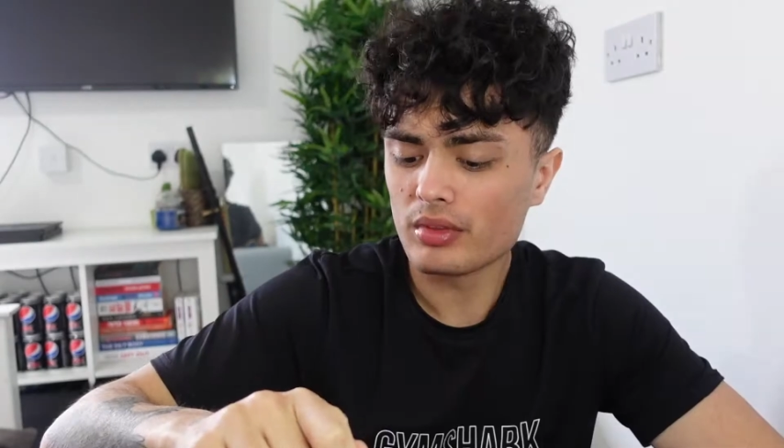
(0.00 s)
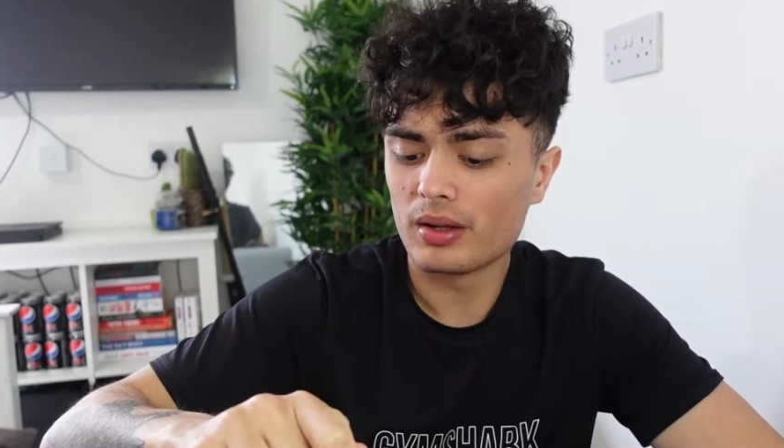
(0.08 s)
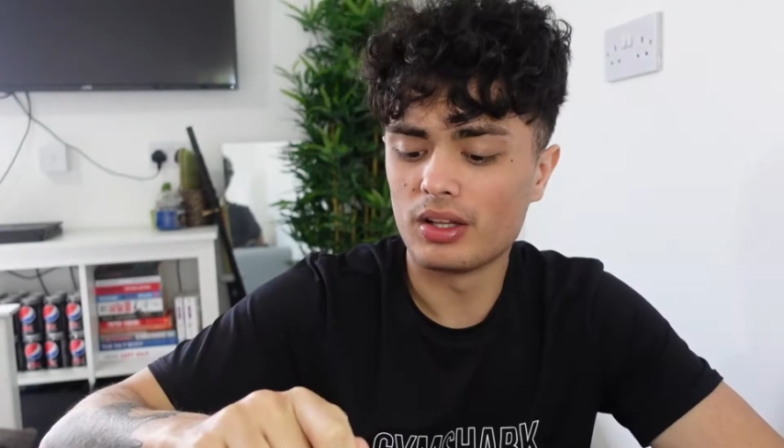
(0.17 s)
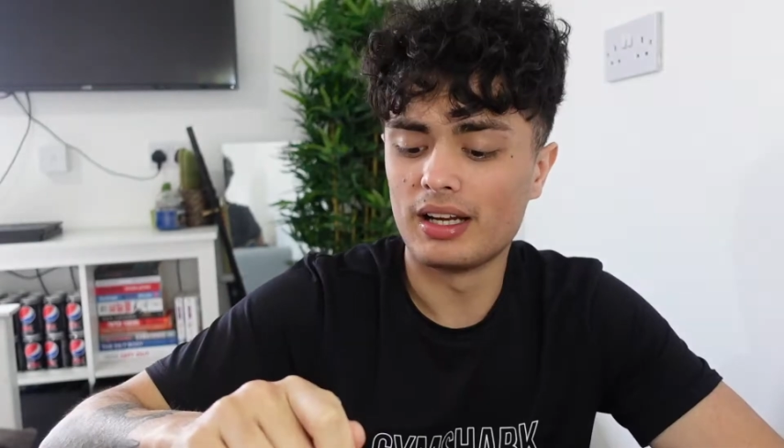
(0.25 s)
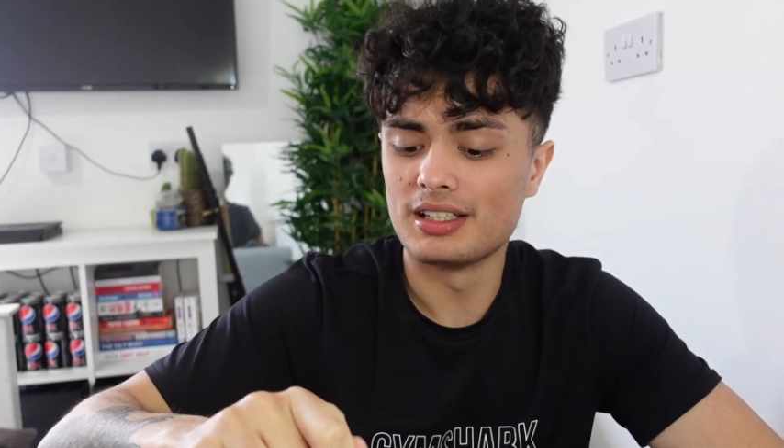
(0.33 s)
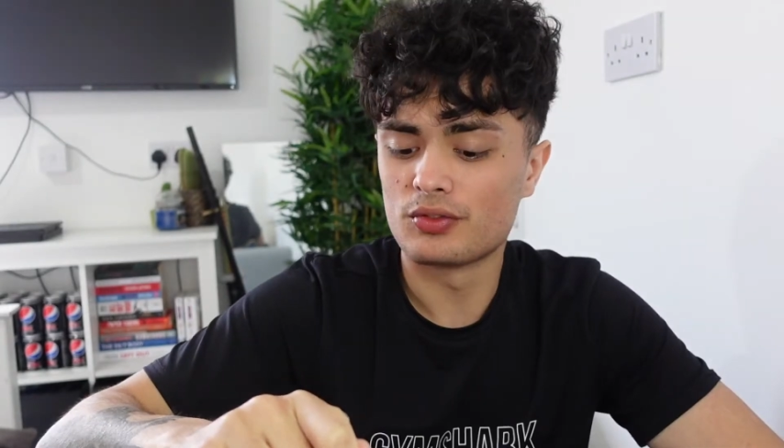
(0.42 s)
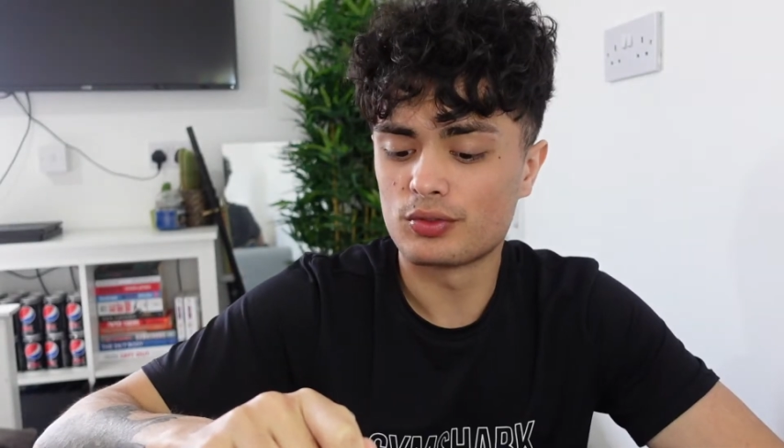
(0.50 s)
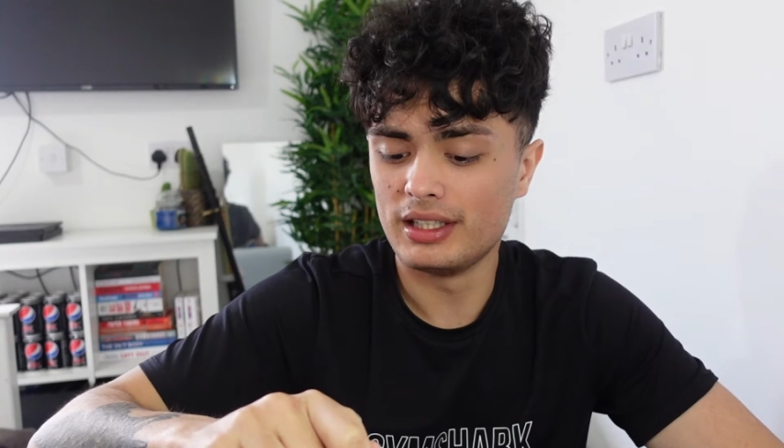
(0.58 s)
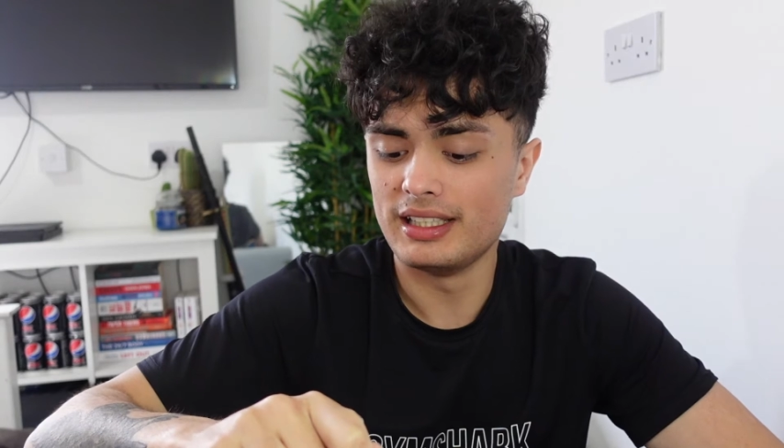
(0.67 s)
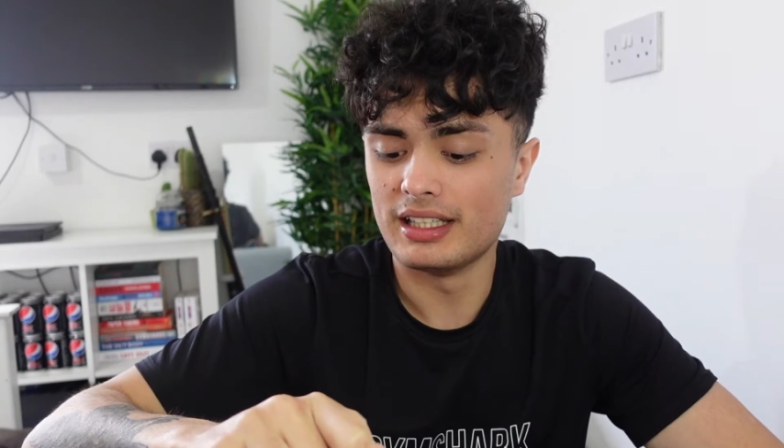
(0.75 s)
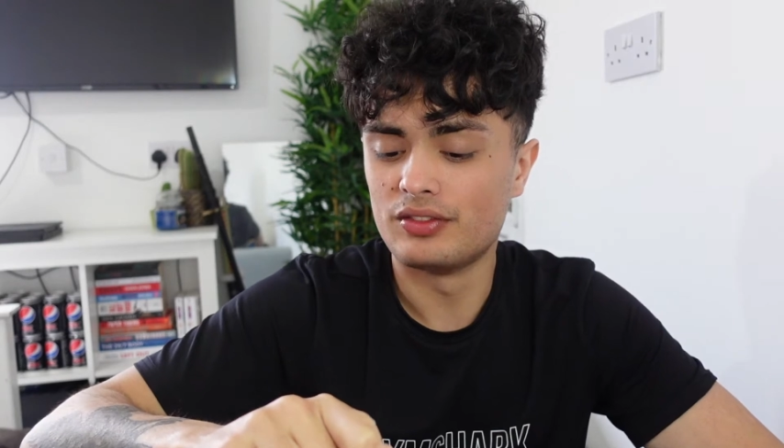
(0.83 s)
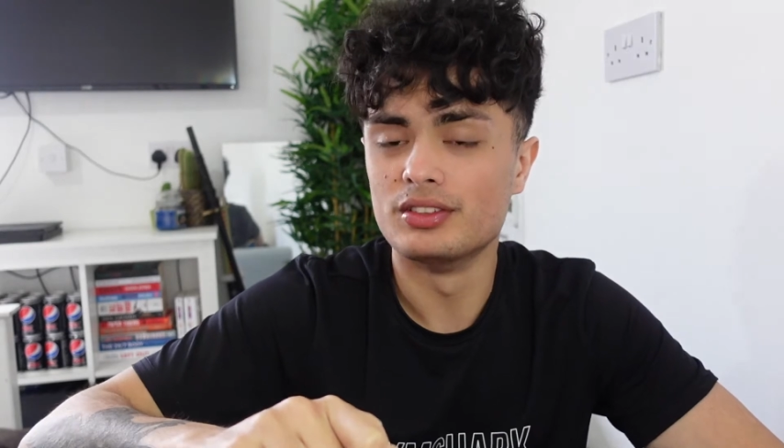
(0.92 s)
Like, there's
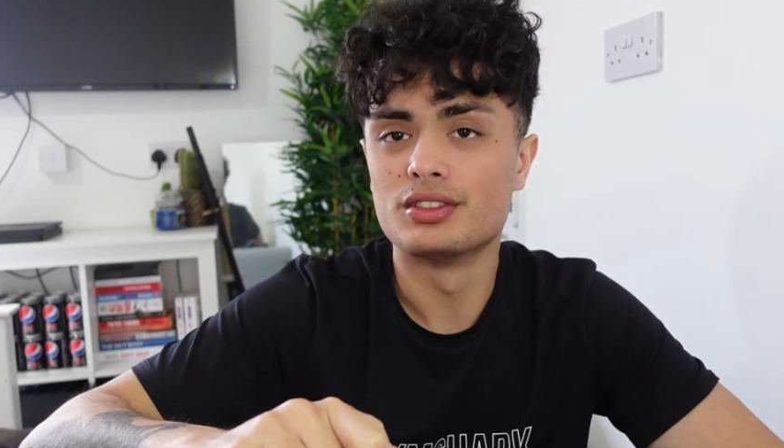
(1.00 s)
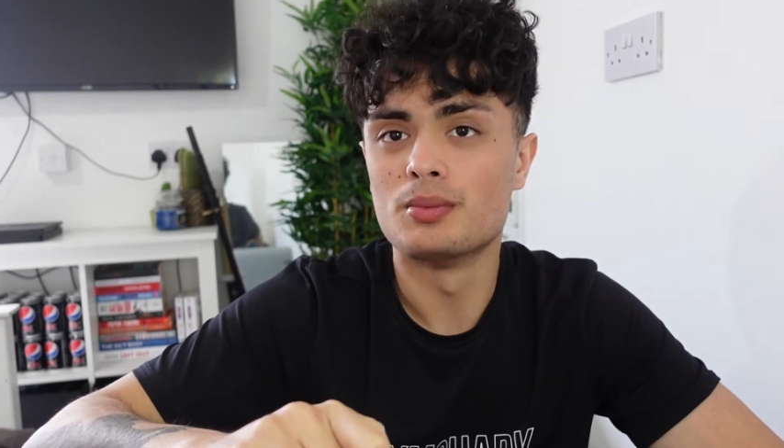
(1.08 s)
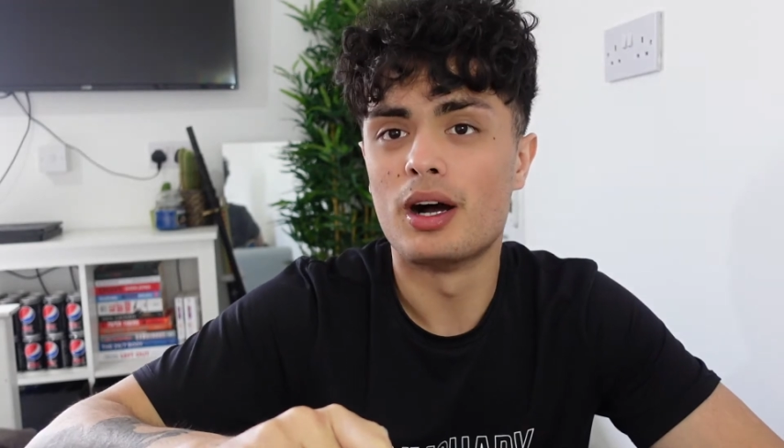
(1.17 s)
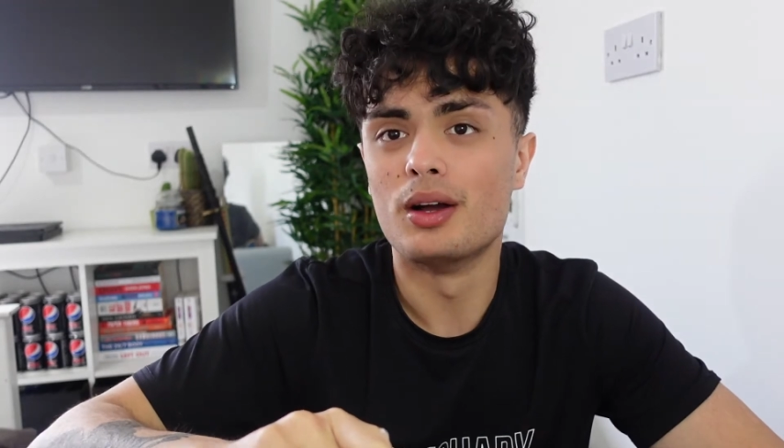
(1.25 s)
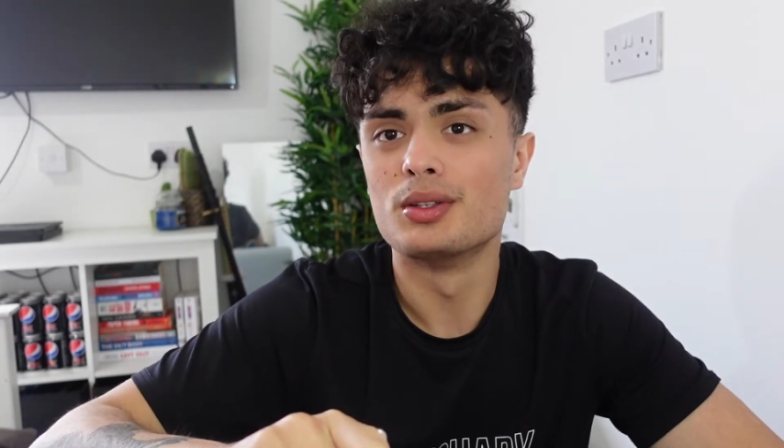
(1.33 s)
3 different tomato